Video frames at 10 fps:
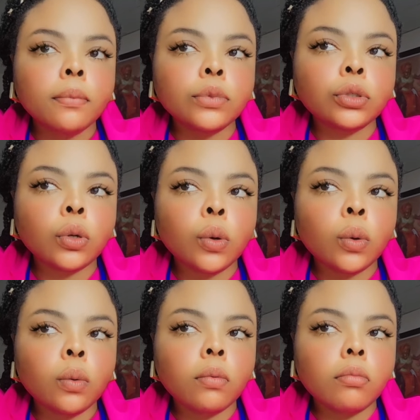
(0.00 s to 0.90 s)

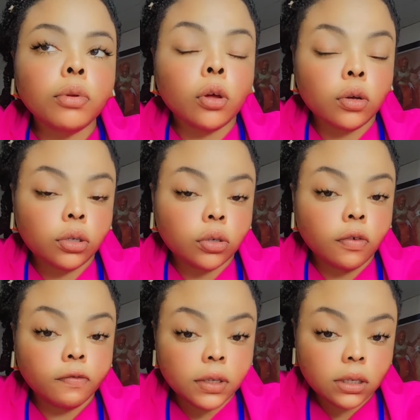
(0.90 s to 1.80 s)
So because
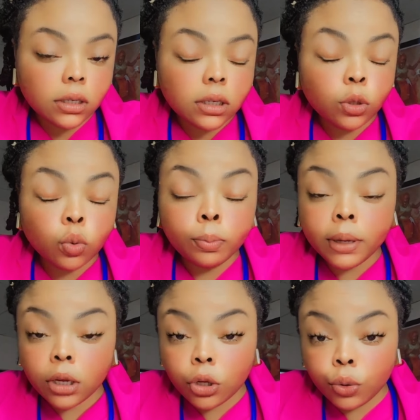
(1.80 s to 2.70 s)
of this, it will
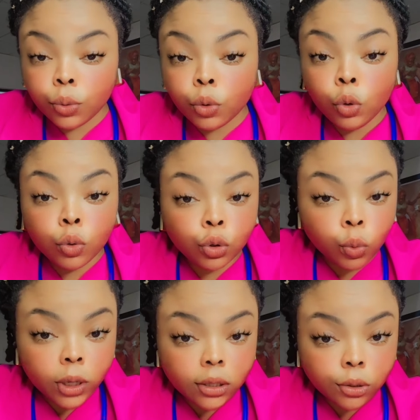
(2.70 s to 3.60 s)
make you lose
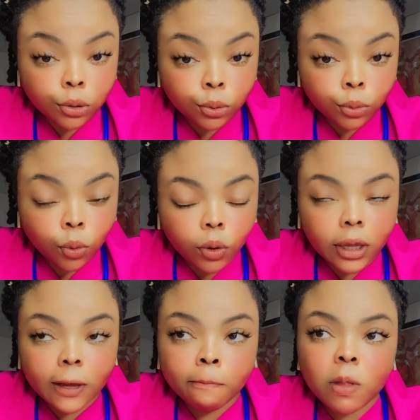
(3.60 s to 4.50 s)
weight too,
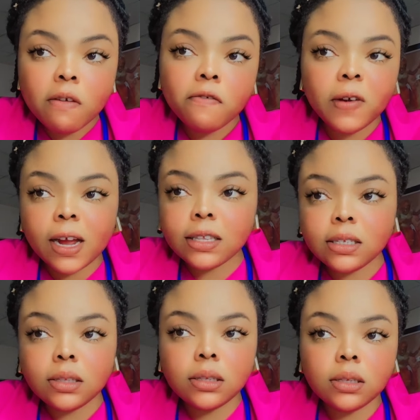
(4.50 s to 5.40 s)
okay? In fact,
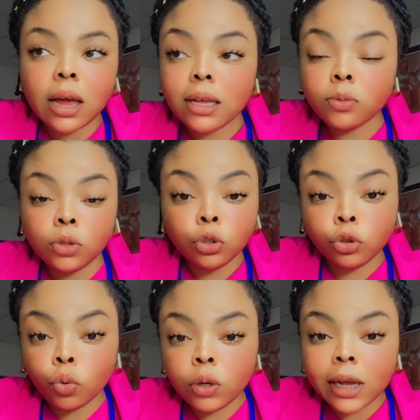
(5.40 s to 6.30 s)
it has been
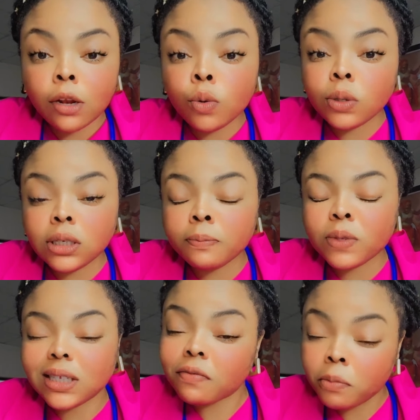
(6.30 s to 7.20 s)
shown that losing
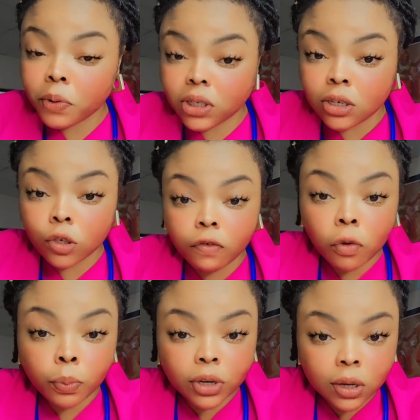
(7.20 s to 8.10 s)
7% of your
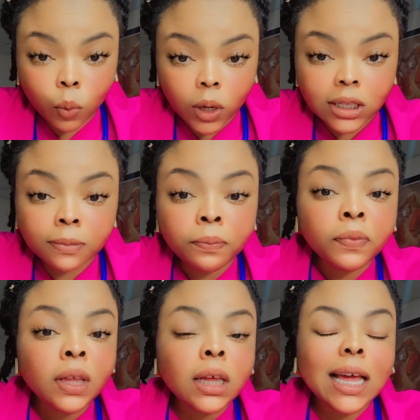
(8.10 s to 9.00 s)
body weight
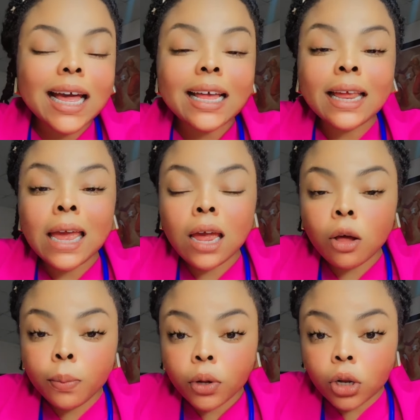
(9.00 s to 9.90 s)
can
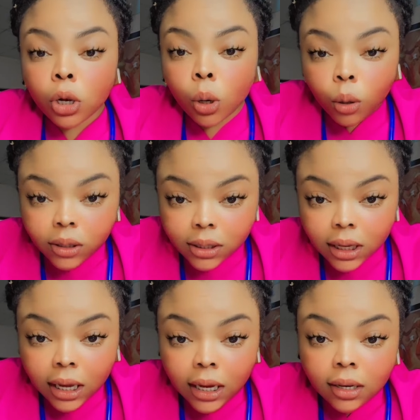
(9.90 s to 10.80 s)
help a lot
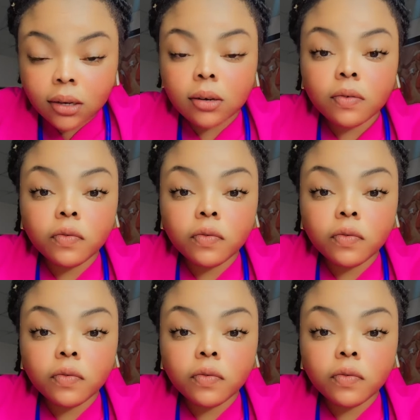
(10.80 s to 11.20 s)
in